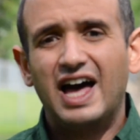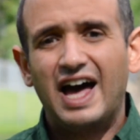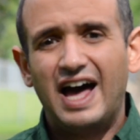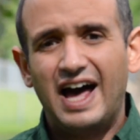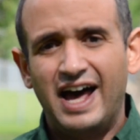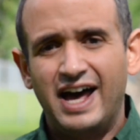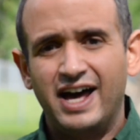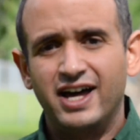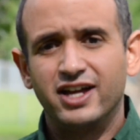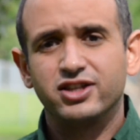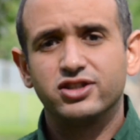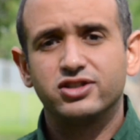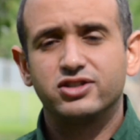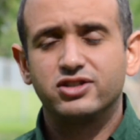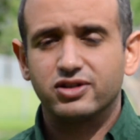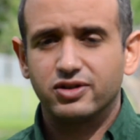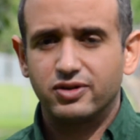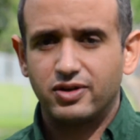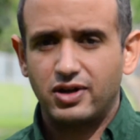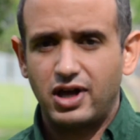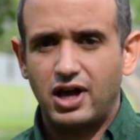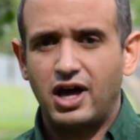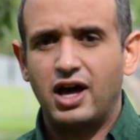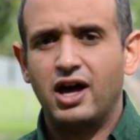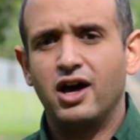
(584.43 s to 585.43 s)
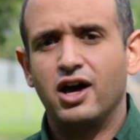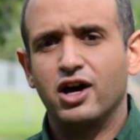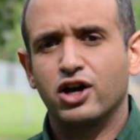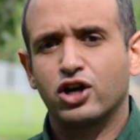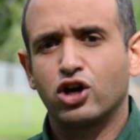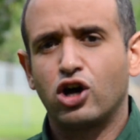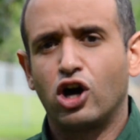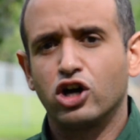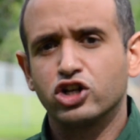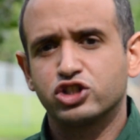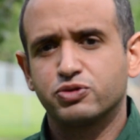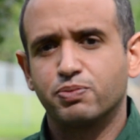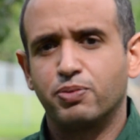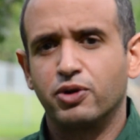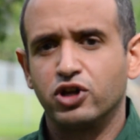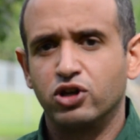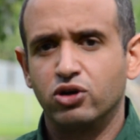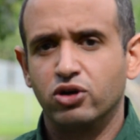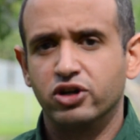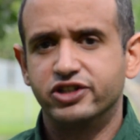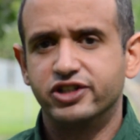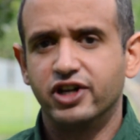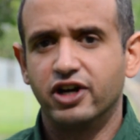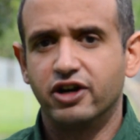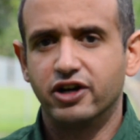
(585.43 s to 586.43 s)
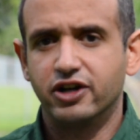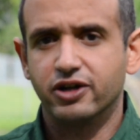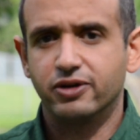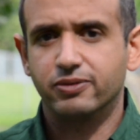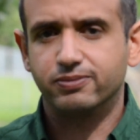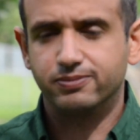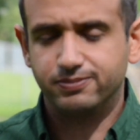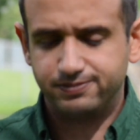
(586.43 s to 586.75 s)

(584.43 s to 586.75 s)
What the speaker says: and cost per unit area.